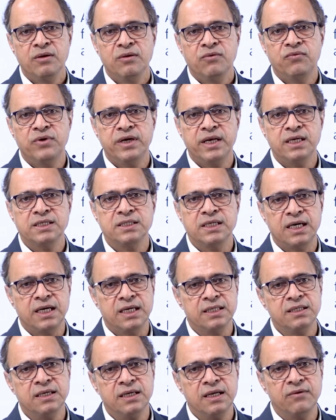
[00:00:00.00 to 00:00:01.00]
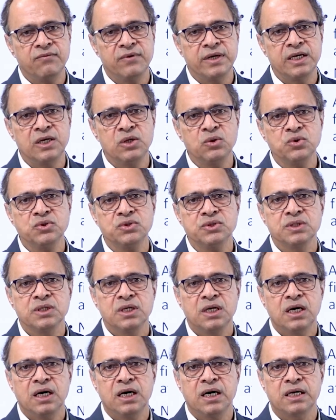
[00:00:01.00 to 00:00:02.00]
Whereas other avenues
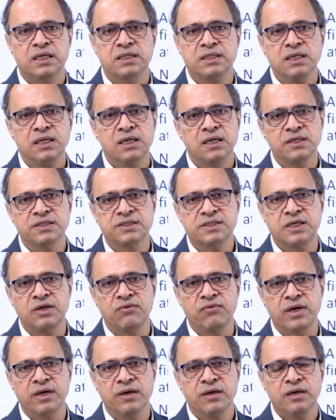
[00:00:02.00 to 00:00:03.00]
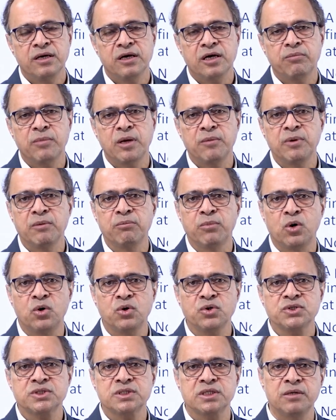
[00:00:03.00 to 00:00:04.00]
are the risky one. It may be
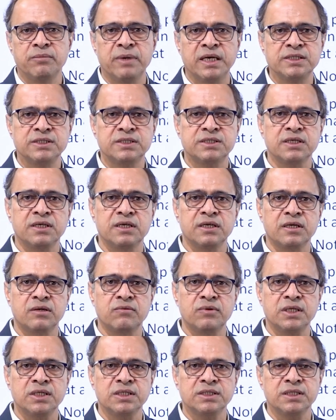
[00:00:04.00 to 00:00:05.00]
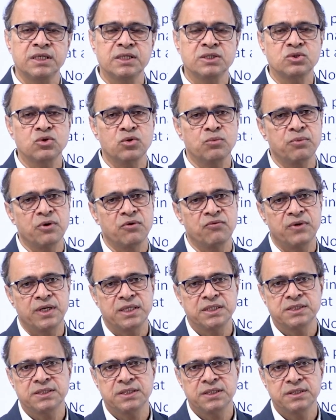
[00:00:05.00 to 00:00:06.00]
bonds, debenture, equity shares or
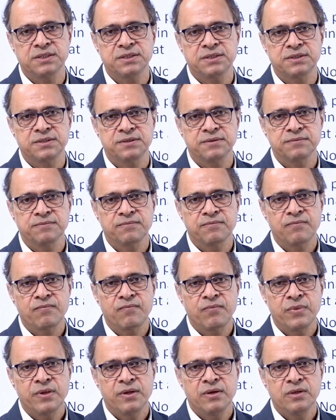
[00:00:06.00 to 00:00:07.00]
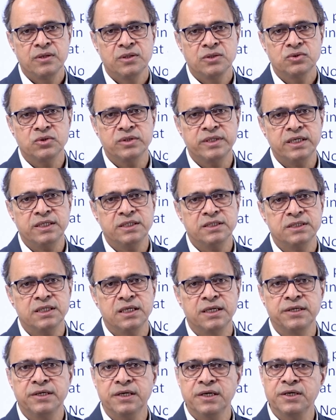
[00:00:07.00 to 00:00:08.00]
preference shares. So that is a
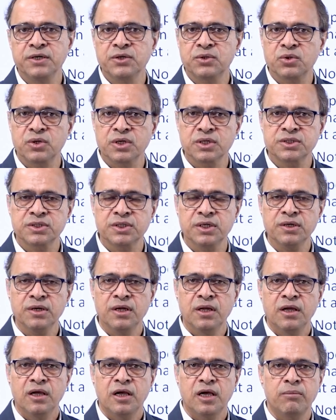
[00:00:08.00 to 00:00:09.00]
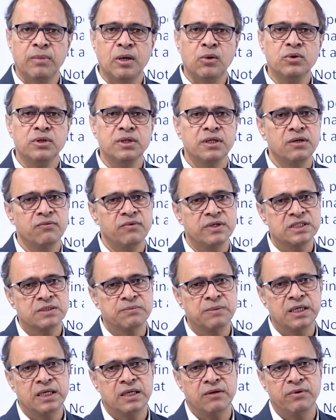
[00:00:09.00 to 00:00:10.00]
little introduction about
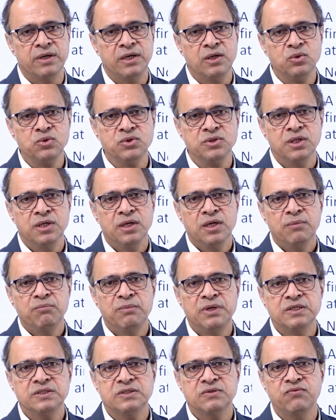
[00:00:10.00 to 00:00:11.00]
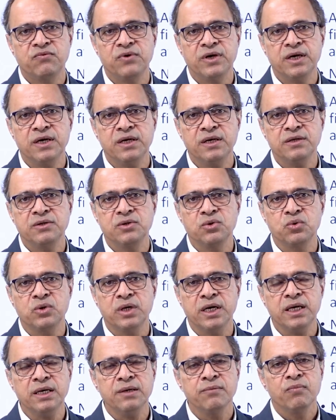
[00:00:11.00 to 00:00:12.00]
investment avenues, means where you
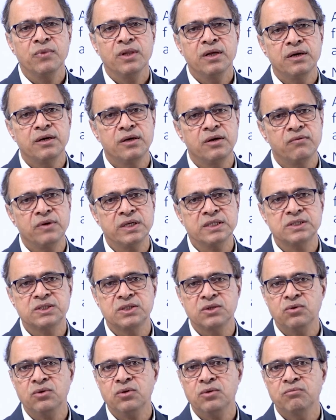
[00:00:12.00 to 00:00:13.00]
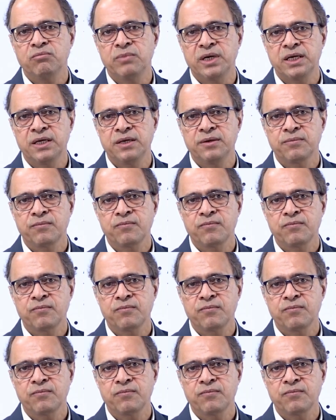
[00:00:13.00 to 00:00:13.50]
can invest your money.